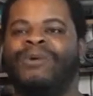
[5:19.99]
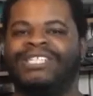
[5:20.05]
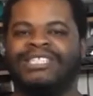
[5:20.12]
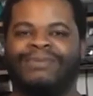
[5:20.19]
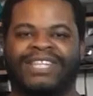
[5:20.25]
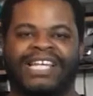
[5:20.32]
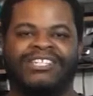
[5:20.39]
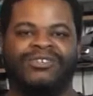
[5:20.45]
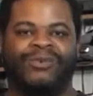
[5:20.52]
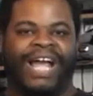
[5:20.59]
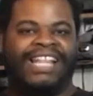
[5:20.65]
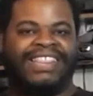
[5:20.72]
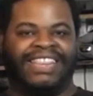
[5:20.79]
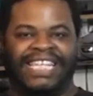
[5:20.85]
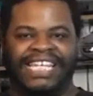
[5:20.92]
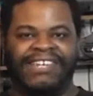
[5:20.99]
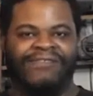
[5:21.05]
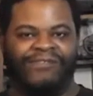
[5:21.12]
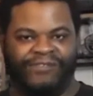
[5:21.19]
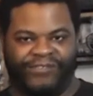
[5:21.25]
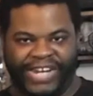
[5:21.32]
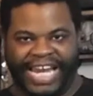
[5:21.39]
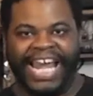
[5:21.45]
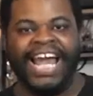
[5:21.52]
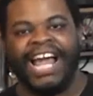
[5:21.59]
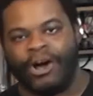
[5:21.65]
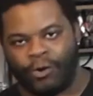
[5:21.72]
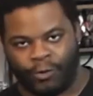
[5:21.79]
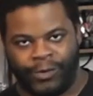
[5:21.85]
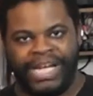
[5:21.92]
which is what they do at the
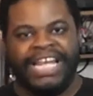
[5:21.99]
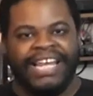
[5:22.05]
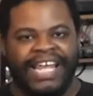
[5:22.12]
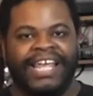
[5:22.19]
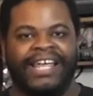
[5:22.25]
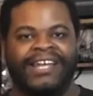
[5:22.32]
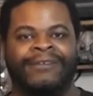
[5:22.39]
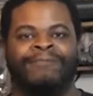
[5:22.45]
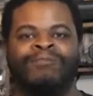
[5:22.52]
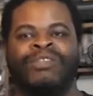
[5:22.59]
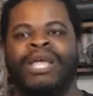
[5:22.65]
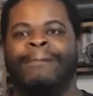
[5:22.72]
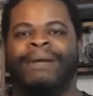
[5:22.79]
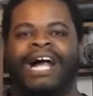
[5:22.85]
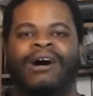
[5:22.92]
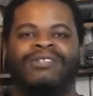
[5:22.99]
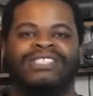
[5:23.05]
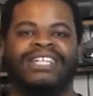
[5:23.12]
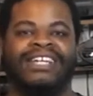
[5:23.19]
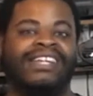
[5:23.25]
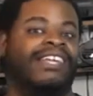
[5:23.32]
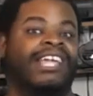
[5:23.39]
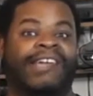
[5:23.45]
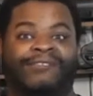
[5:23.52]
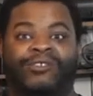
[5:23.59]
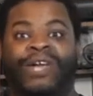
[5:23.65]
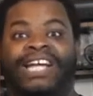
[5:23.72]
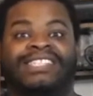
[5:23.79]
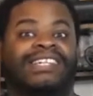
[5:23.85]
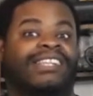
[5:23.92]
very end. But I was thinking, if you
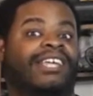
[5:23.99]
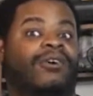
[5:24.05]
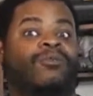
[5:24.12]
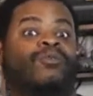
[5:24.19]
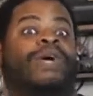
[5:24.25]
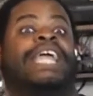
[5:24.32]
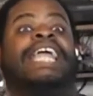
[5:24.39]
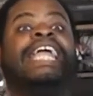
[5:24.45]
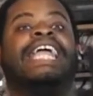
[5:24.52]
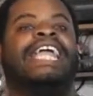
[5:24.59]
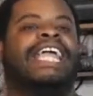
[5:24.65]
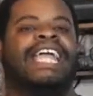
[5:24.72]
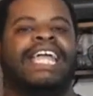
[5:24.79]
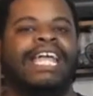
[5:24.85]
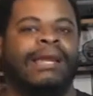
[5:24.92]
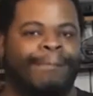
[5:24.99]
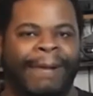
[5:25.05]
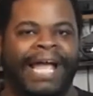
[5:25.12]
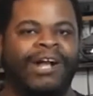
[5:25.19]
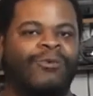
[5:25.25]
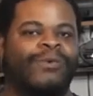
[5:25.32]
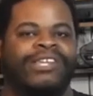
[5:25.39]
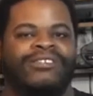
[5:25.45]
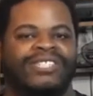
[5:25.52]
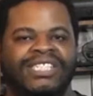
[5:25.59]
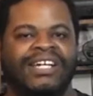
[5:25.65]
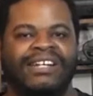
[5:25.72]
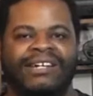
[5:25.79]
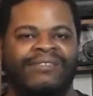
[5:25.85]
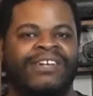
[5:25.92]
had done that way back when you
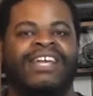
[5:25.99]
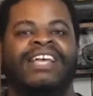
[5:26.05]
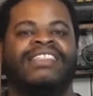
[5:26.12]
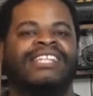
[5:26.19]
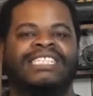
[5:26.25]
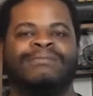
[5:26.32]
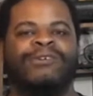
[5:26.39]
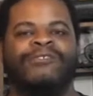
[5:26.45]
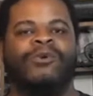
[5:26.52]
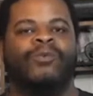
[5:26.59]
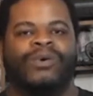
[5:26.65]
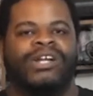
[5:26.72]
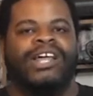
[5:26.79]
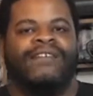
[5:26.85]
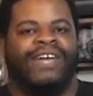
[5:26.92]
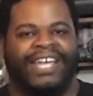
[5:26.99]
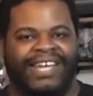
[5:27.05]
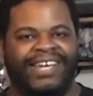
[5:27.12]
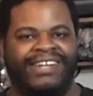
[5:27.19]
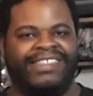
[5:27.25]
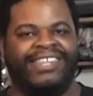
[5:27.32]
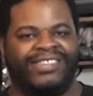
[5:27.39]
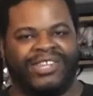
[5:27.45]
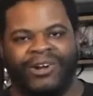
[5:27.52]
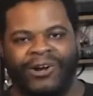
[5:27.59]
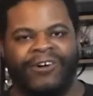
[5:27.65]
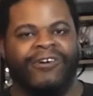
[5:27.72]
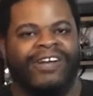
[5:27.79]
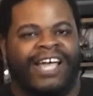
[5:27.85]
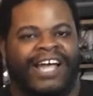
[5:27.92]
should have, this movie would have had the
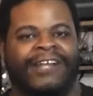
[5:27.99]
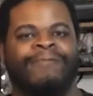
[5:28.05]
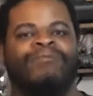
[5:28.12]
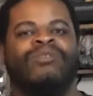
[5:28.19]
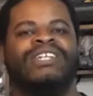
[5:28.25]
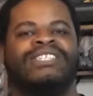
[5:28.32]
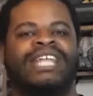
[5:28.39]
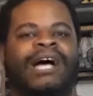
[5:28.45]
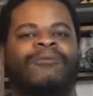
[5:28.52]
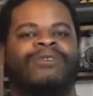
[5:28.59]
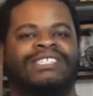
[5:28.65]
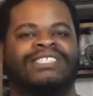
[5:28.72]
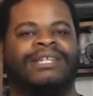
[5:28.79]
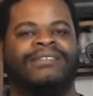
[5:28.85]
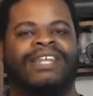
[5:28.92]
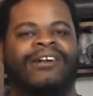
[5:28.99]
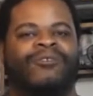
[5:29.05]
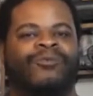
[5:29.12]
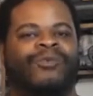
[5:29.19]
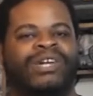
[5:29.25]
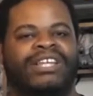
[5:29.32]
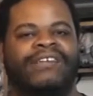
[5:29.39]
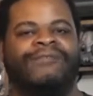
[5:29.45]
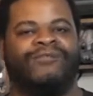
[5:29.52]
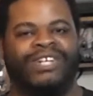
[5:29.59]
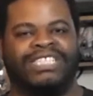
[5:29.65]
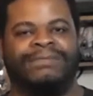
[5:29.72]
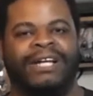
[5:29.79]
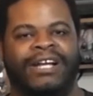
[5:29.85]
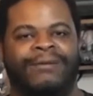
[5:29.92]
third act. So that was something that really
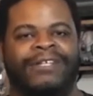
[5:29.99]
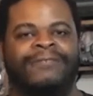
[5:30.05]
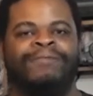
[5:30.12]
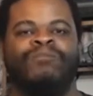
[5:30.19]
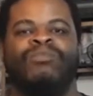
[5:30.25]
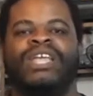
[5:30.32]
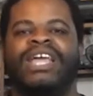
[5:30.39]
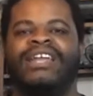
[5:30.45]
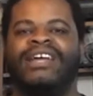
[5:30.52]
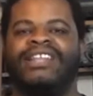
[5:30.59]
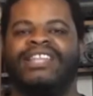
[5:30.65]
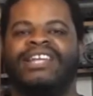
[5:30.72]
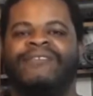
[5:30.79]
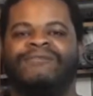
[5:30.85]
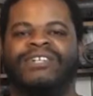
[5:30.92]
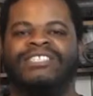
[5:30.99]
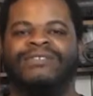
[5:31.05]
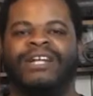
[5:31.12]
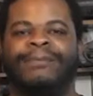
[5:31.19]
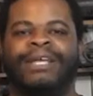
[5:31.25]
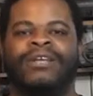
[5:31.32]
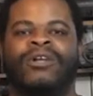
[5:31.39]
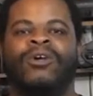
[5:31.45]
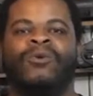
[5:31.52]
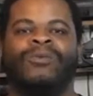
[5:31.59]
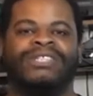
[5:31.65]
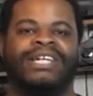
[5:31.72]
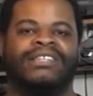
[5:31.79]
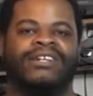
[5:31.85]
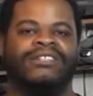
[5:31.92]
frustrated me. Another thing that frustrated me
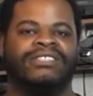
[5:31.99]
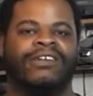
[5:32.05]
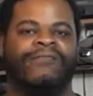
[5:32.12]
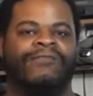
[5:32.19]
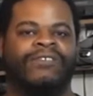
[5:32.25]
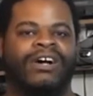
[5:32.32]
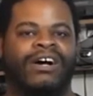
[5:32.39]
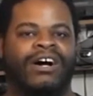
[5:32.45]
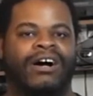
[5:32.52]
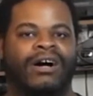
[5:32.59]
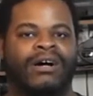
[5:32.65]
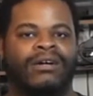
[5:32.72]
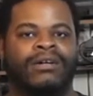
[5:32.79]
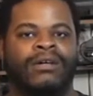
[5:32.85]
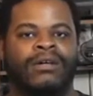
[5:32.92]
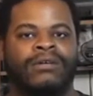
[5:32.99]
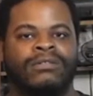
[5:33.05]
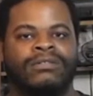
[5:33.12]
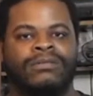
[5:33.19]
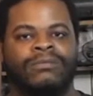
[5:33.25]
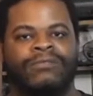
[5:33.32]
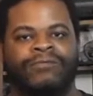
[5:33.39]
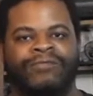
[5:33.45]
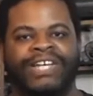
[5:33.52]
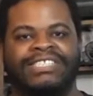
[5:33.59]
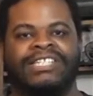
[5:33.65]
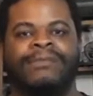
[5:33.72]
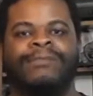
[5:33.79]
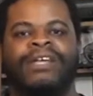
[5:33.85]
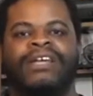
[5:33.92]
was that there's a
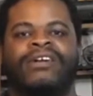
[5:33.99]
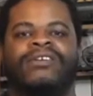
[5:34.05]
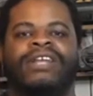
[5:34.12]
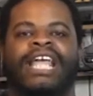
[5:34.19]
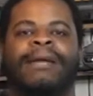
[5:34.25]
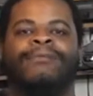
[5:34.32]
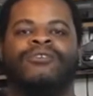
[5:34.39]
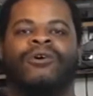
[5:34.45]
victim here named